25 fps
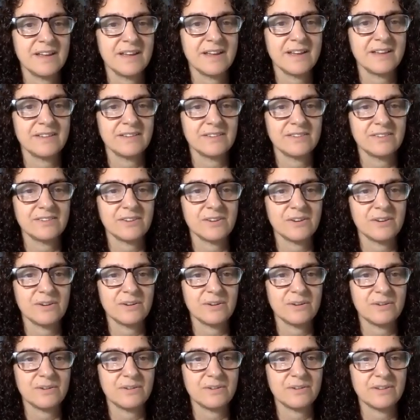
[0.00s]
And
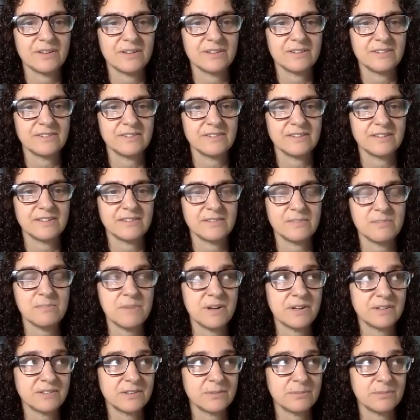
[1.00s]
so it's
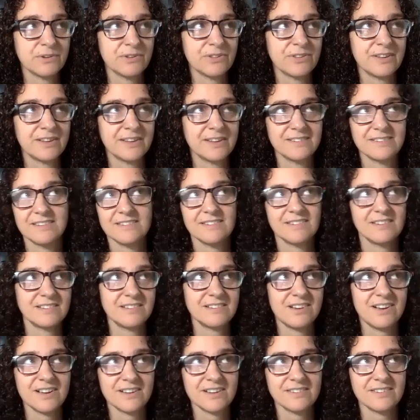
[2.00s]
multiple things. It's a
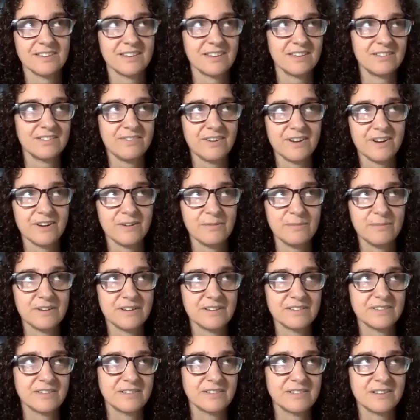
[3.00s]
toxic environment,
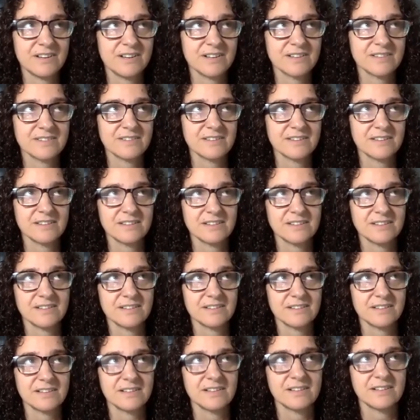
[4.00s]
it's a toxic
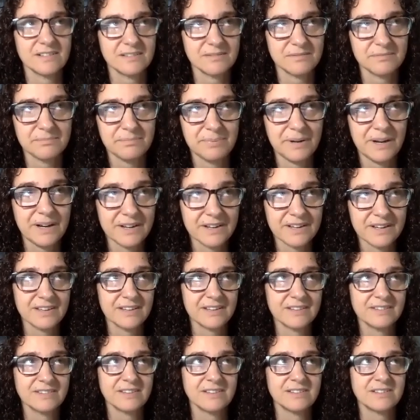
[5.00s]
body,
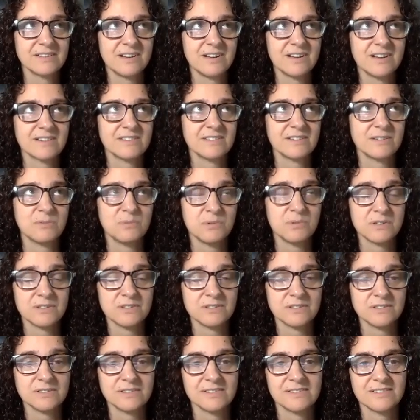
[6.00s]
it's a toxic
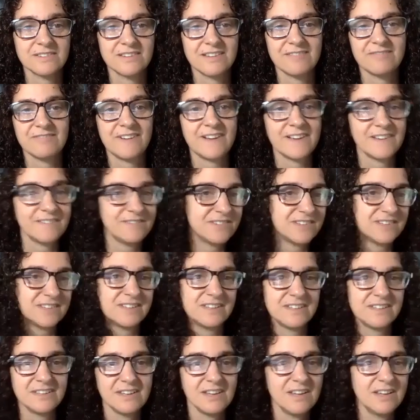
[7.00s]
world, it's
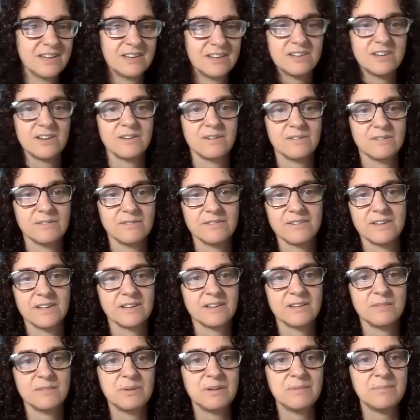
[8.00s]
5G,
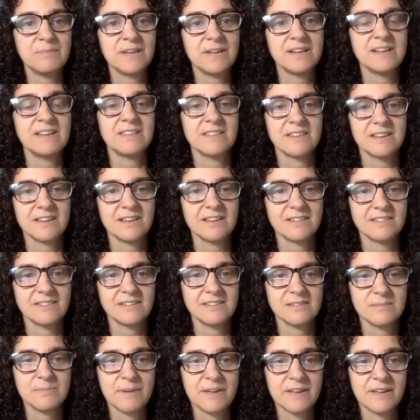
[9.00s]
it could be many things.
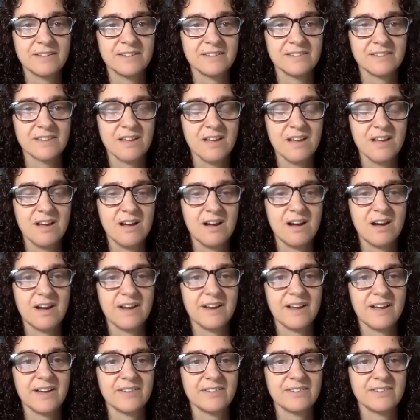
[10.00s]
It depends
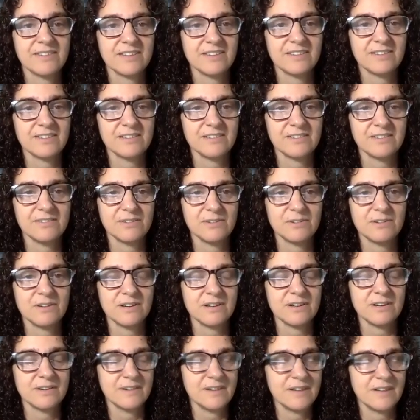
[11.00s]
on how sensitive you
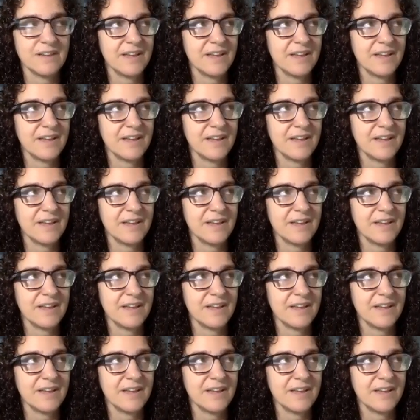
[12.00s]
are.